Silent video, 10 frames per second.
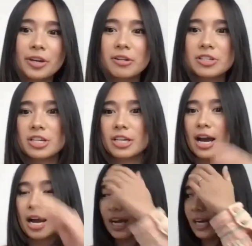
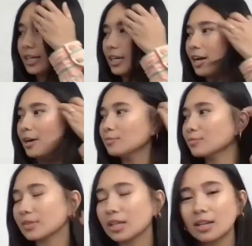question.
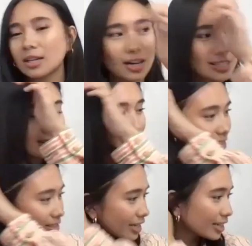I
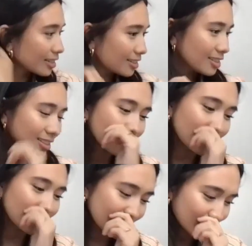honestly like
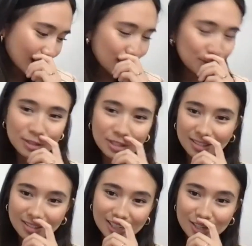a music
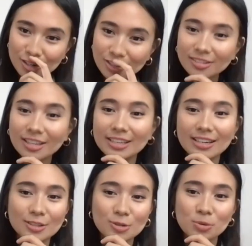teacher like
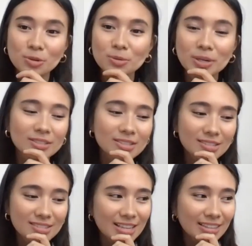in school once
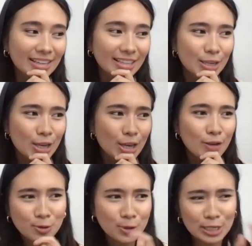said like,
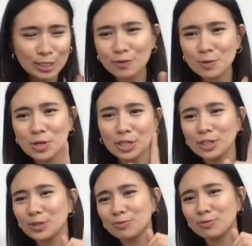if you guys ever
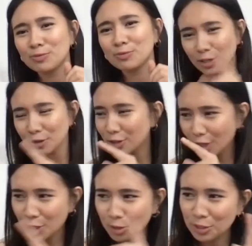want
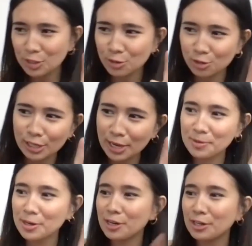to increase your
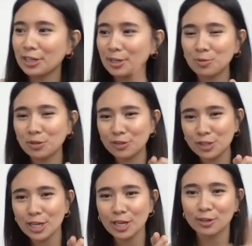stamina like with
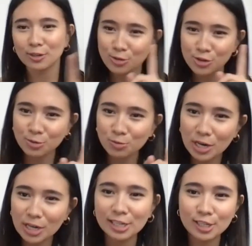singing, you should
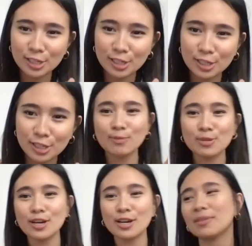run and sing at the same
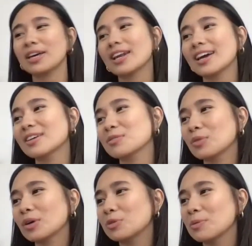time. And I
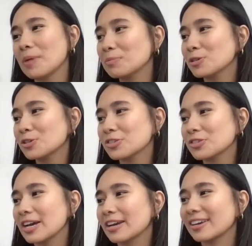remember just
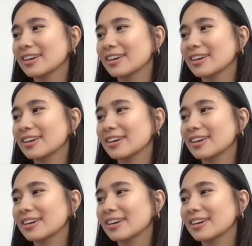like,